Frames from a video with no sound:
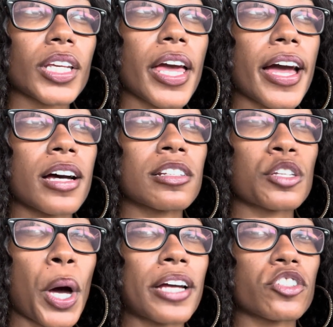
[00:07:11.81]
And
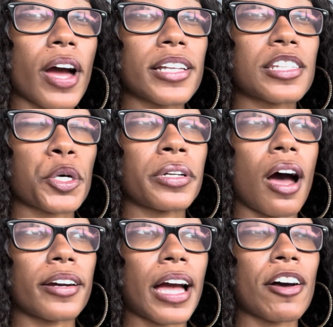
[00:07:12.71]
I try to
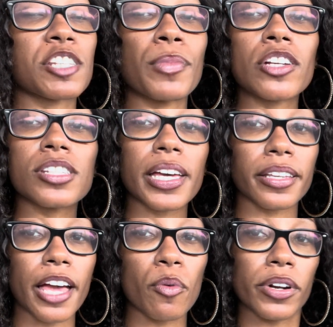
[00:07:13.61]
knock out as much as I
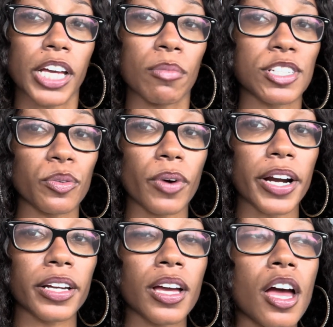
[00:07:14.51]
can when it comes to
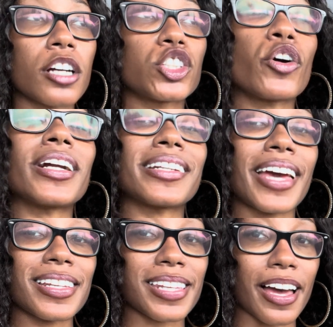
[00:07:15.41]
work during
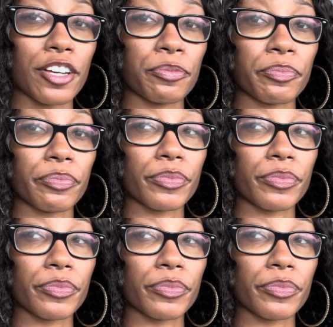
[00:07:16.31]
daytime.